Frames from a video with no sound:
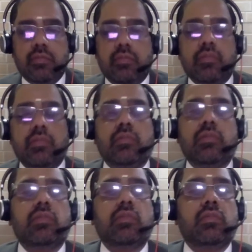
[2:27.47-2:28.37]

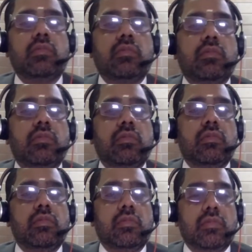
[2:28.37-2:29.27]

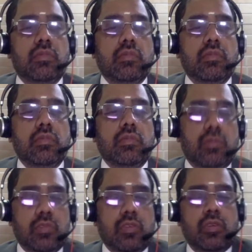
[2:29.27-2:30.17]

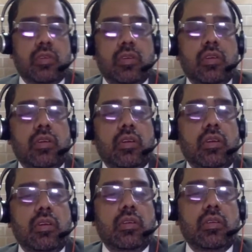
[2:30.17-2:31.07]

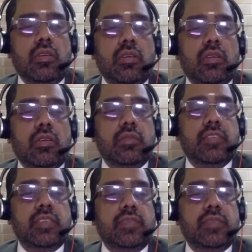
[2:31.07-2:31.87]
(no one is talking)